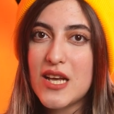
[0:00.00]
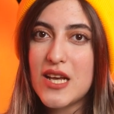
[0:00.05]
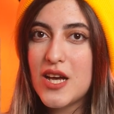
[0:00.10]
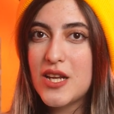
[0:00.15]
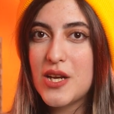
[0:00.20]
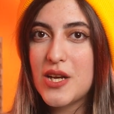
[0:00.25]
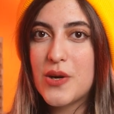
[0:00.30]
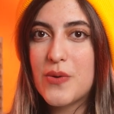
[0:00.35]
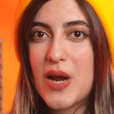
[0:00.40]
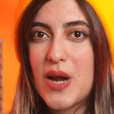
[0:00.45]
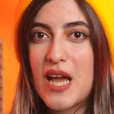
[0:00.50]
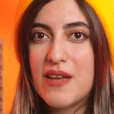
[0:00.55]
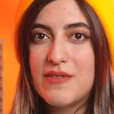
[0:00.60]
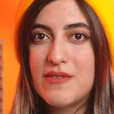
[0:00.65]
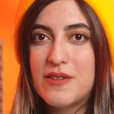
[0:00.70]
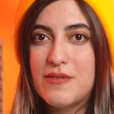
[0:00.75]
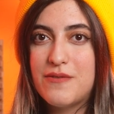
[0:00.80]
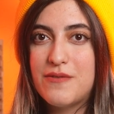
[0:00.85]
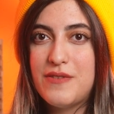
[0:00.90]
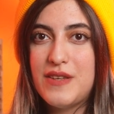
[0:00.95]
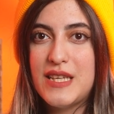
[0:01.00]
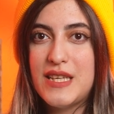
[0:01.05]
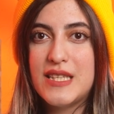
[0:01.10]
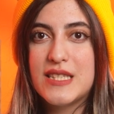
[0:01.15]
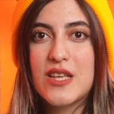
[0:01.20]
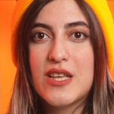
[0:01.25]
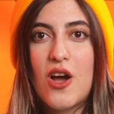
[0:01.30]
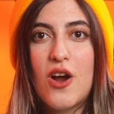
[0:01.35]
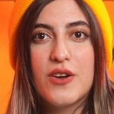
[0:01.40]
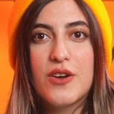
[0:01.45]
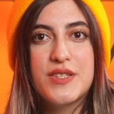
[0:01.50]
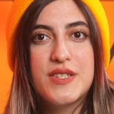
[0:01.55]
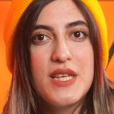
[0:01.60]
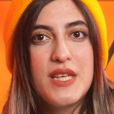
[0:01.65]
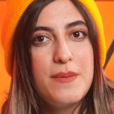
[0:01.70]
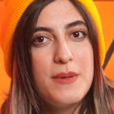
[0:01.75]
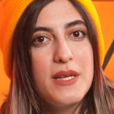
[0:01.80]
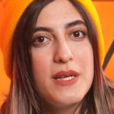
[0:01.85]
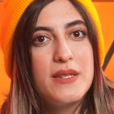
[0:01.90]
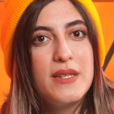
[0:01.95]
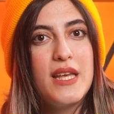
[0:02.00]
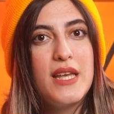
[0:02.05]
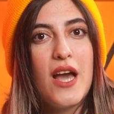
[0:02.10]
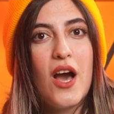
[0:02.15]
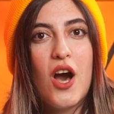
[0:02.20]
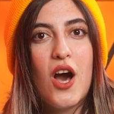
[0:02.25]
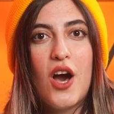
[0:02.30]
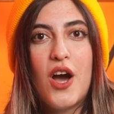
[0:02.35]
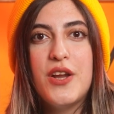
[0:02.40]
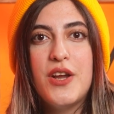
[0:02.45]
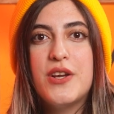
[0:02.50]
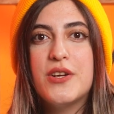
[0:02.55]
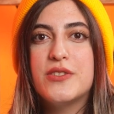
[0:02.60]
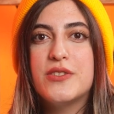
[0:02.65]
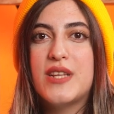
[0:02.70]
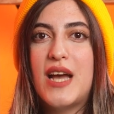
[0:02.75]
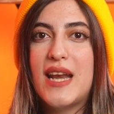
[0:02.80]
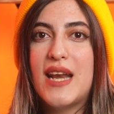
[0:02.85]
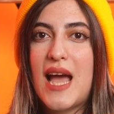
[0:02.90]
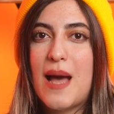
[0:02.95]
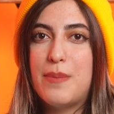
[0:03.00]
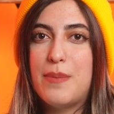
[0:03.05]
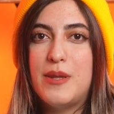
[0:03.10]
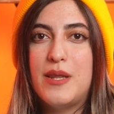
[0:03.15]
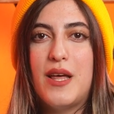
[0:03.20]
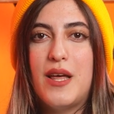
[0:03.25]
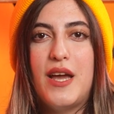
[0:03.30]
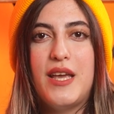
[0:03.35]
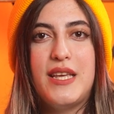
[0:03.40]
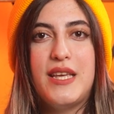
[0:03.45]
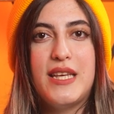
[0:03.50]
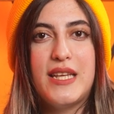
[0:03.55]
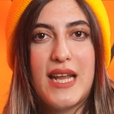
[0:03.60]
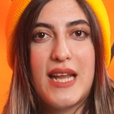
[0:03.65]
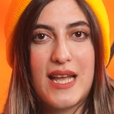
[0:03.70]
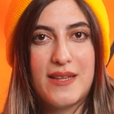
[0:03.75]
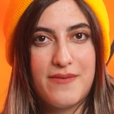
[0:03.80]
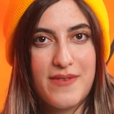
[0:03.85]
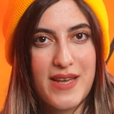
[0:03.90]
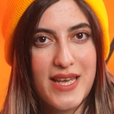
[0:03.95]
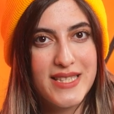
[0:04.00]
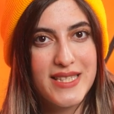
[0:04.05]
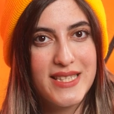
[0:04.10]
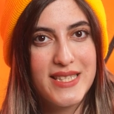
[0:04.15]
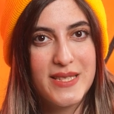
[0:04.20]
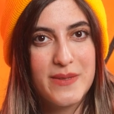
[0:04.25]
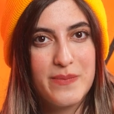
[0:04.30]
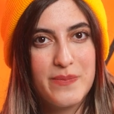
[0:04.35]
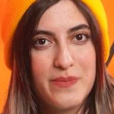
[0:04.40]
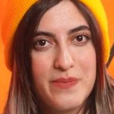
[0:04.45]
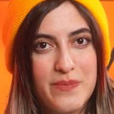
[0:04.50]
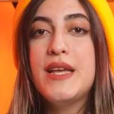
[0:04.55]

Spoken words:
on arrival fees are typically higher than applying in advance.